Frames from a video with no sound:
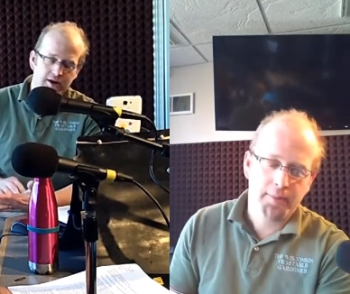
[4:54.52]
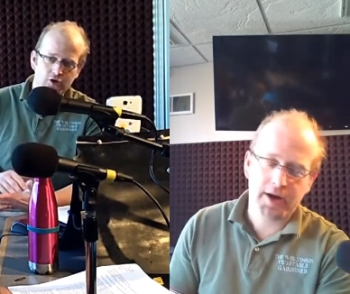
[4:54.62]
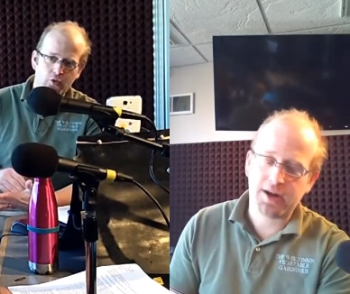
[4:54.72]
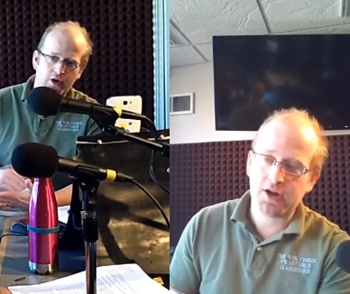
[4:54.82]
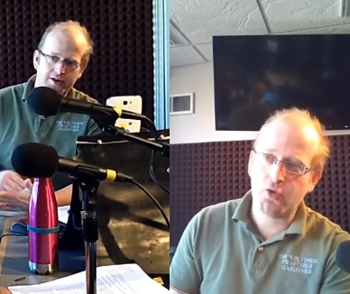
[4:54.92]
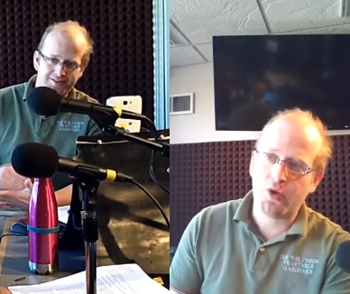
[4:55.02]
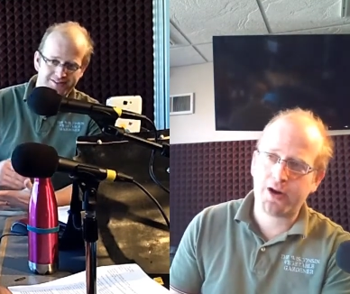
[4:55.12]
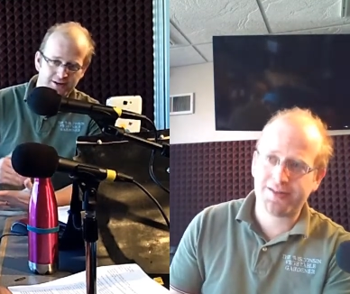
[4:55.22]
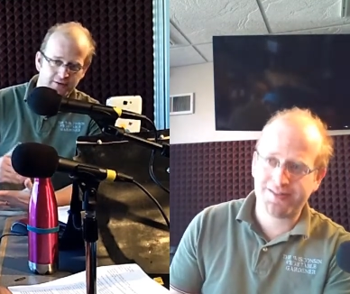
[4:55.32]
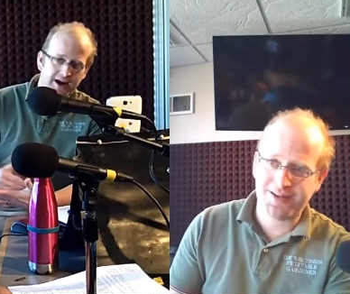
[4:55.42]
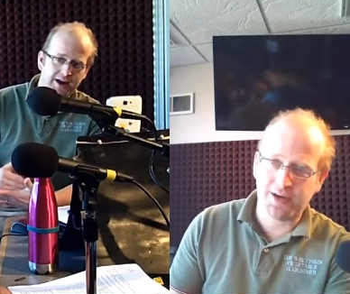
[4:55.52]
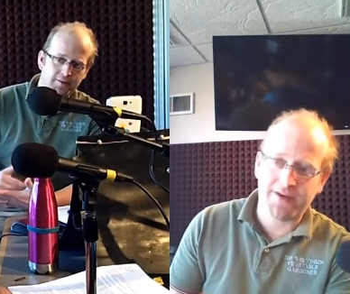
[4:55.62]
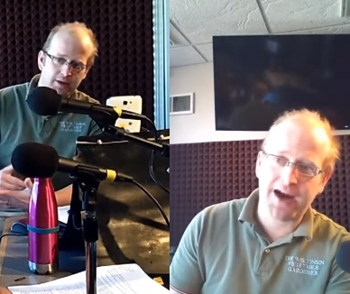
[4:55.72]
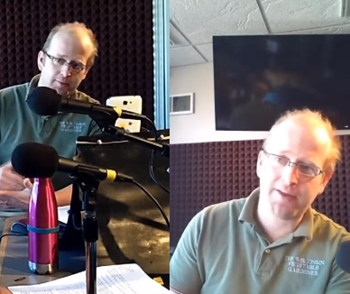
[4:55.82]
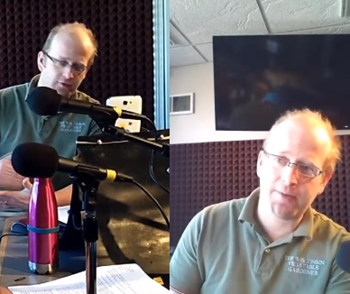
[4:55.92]
Speaker 1: but you want to
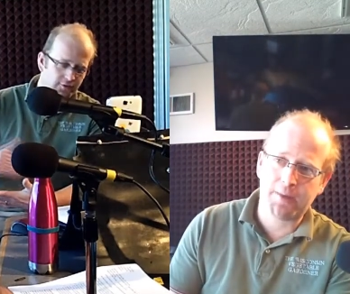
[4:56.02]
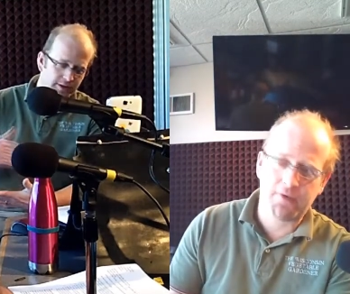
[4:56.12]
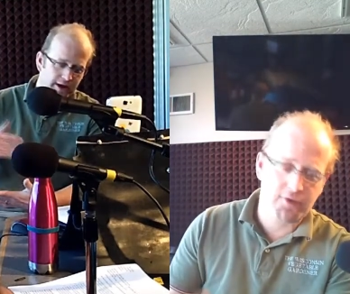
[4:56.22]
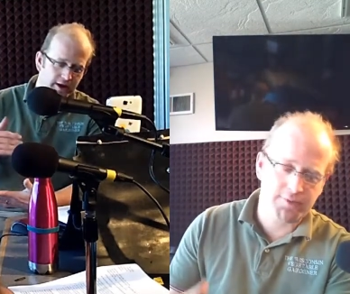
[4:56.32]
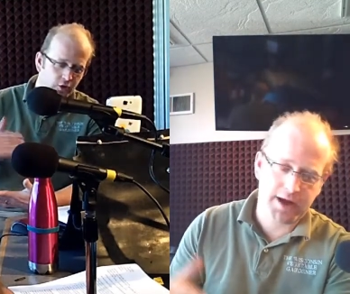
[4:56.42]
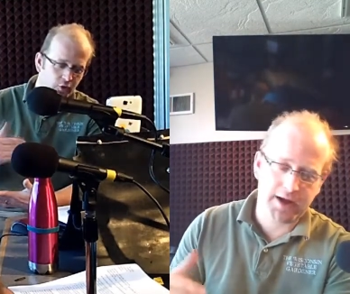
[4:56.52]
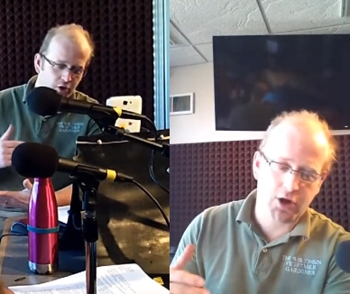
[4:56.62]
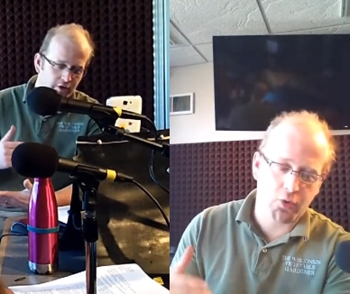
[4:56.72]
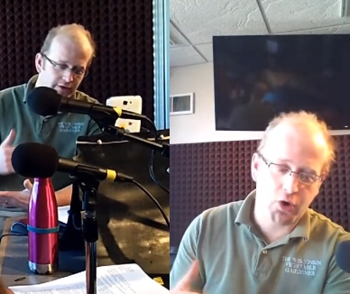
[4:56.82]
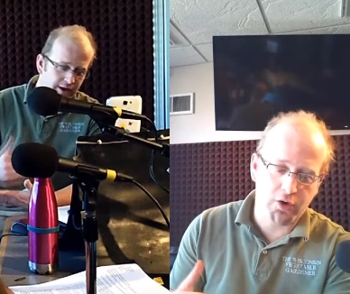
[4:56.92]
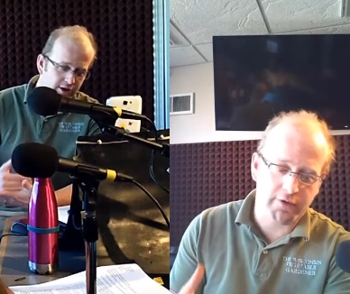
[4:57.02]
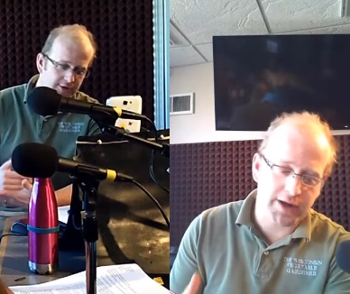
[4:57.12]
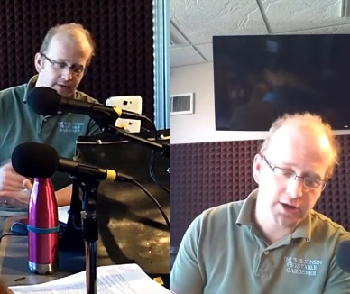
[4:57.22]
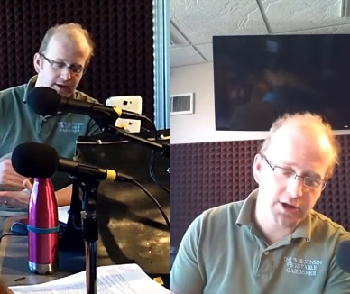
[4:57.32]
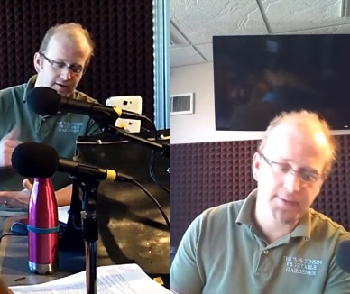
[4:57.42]
divide them up. If you're planting a row of
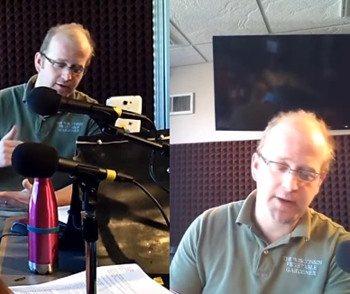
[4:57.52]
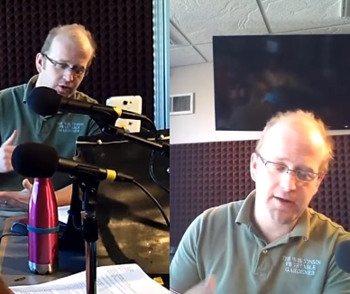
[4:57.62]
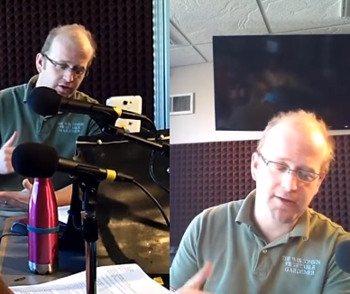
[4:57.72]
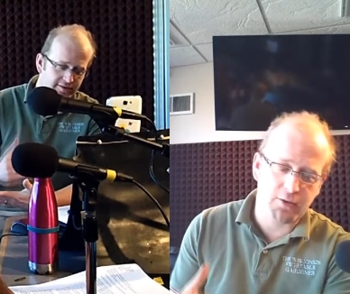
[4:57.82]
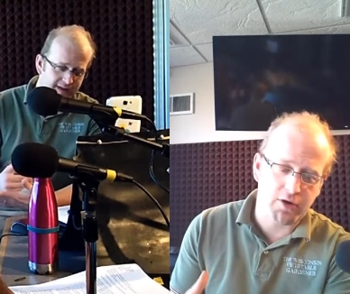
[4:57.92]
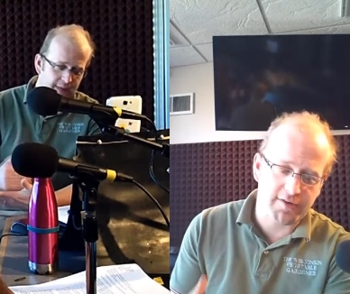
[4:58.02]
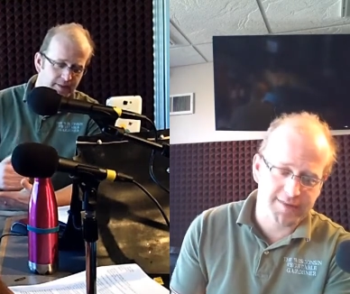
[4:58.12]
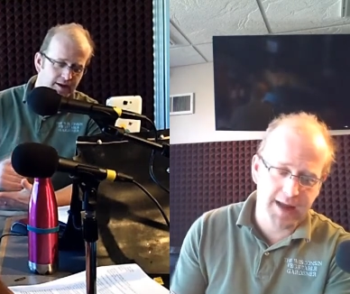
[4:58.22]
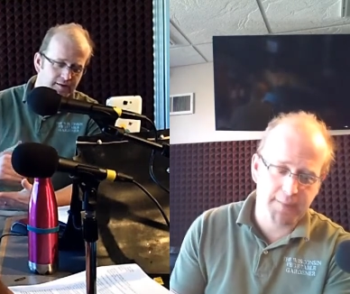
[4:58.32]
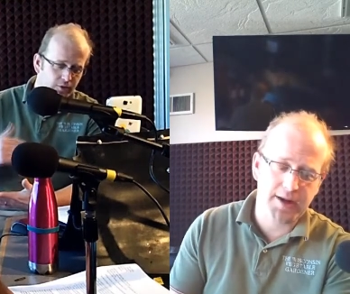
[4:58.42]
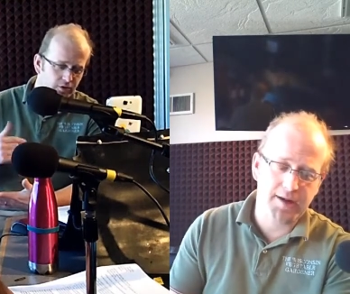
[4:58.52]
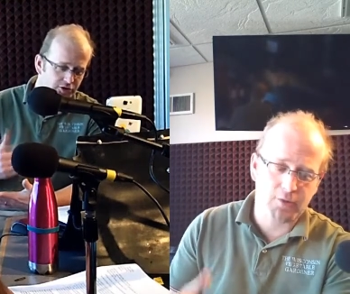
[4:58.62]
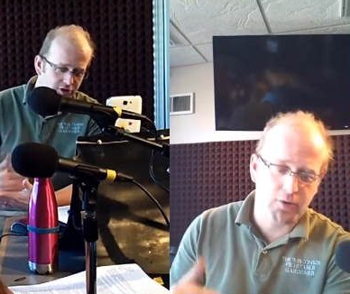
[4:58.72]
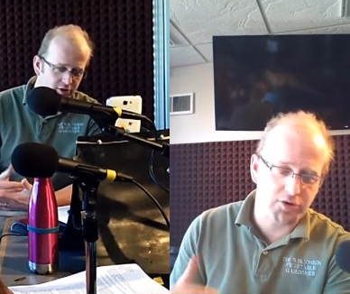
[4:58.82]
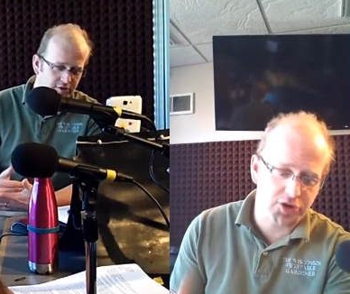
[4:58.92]
English peas, a row of snap peas,
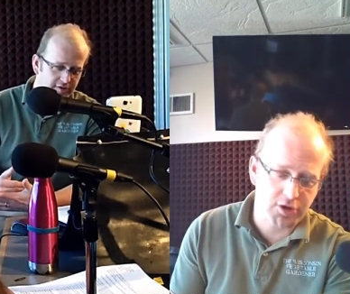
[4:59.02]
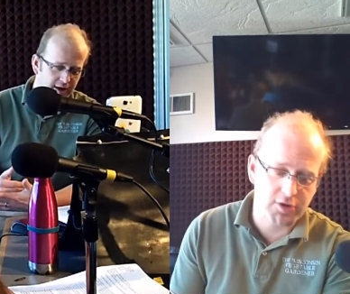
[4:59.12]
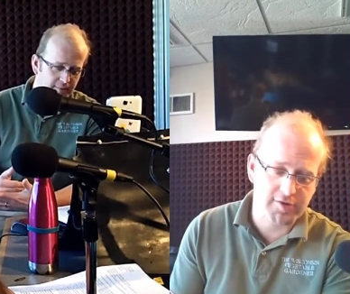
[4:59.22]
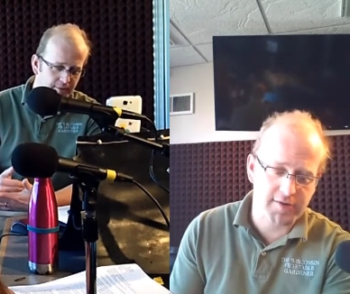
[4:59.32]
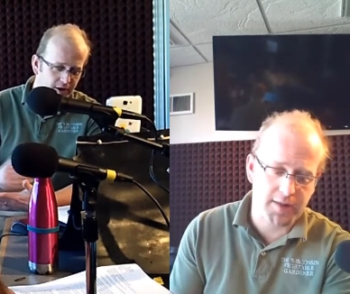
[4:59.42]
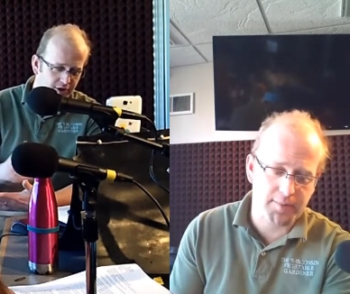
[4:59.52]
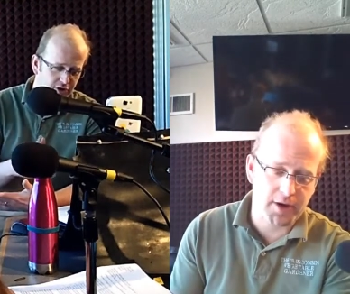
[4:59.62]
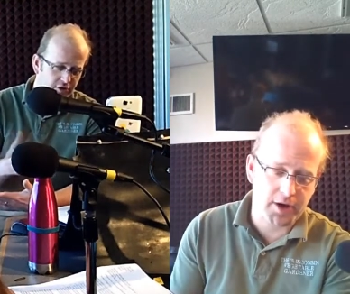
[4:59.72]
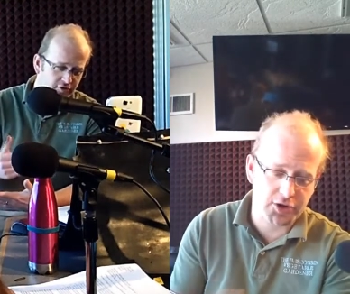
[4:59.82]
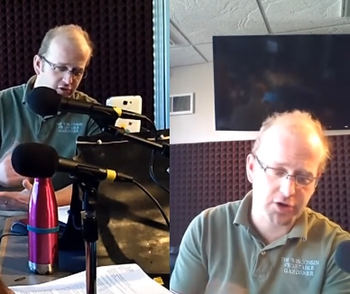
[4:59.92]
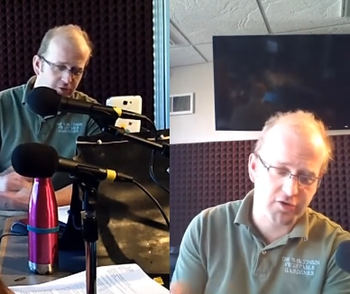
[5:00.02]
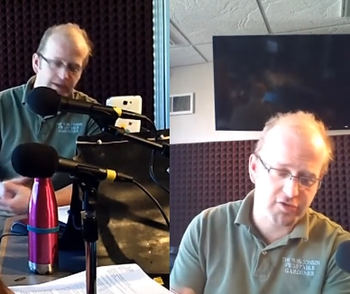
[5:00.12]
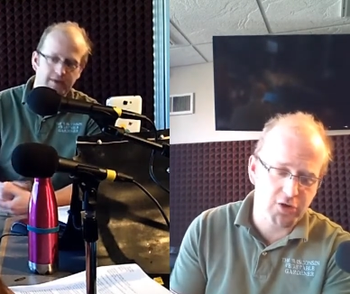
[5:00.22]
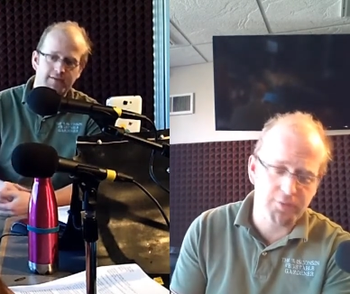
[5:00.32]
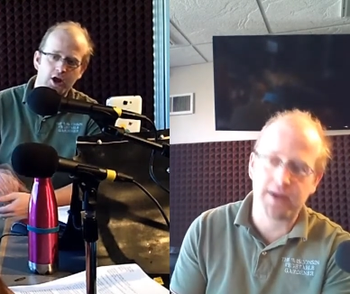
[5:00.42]
a row of sugar snap, uh, sugar
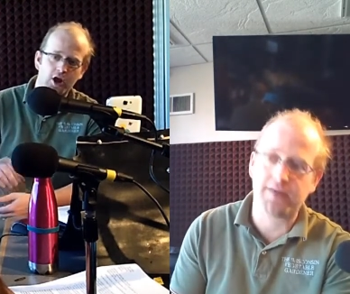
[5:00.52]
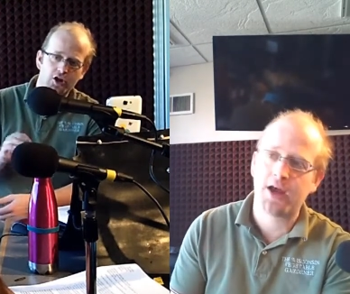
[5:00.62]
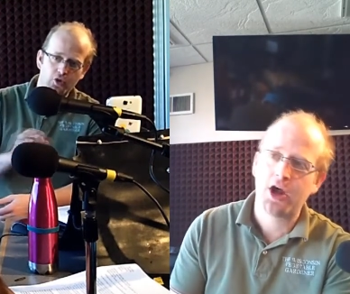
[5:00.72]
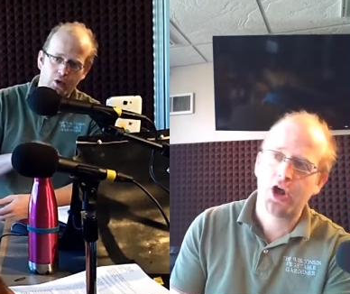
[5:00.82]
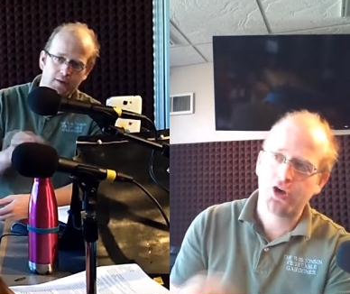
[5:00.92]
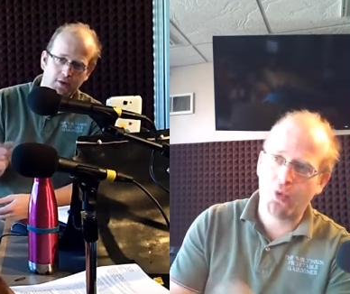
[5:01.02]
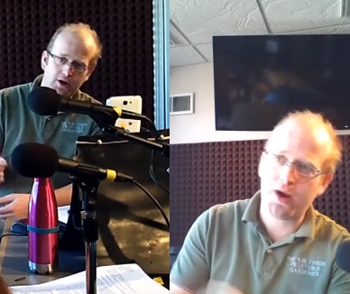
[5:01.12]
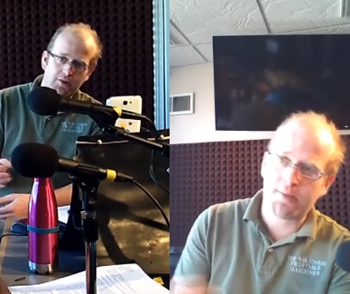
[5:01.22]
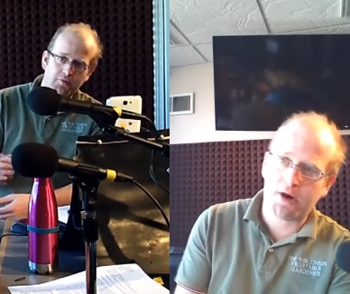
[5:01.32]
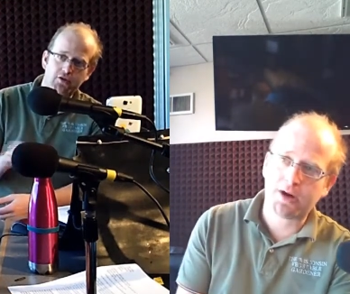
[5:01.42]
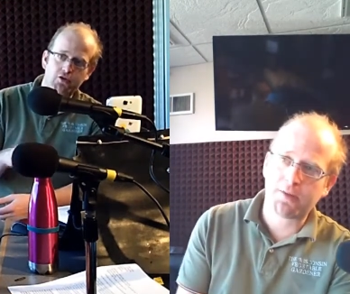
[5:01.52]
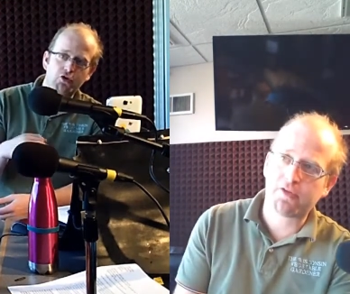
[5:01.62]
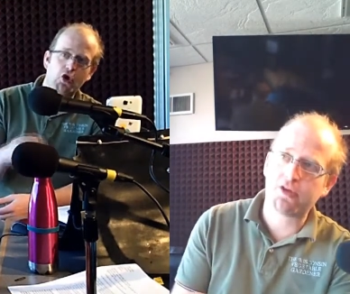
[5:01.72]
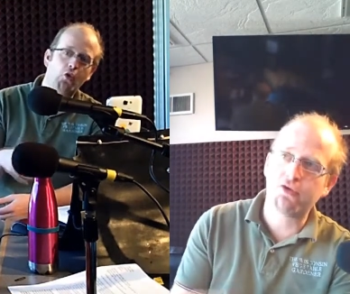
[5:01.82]
snow peas, you want to mark them so